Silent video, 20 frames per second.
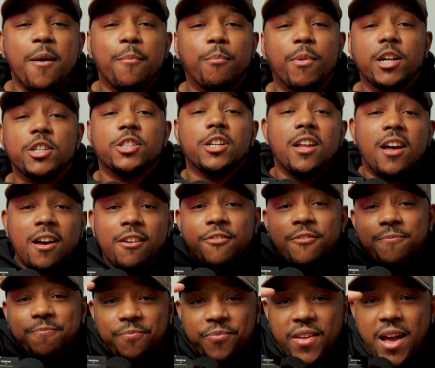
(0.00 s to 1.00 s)
Much love.
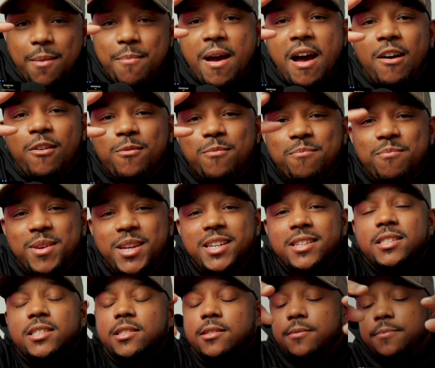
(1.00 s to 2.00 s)
I'm out.
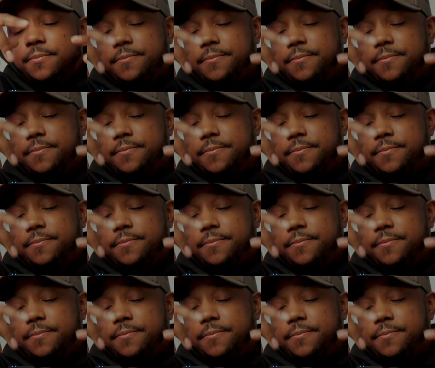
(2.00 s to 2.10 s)
Peace.